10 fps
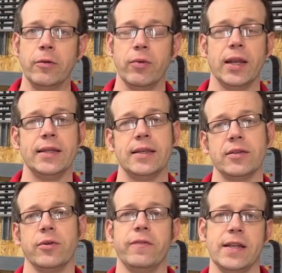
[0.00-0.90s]
relating
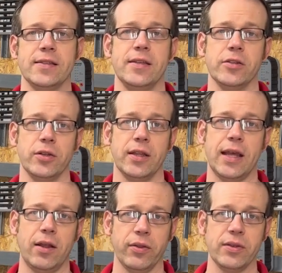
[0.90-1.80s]
to offences under
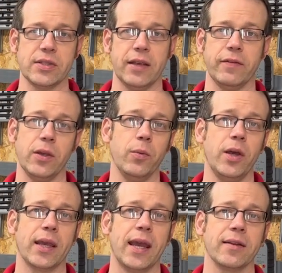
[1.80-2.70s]
the Health and Safety at
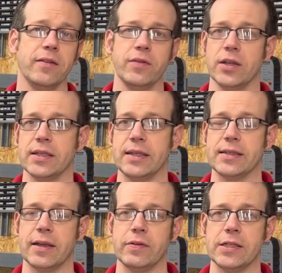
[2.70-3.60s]
Work Act of nineteen
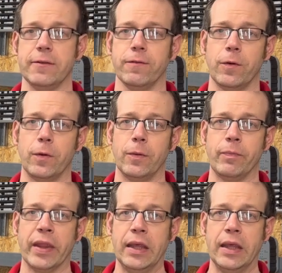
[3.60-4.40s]
seventy-four.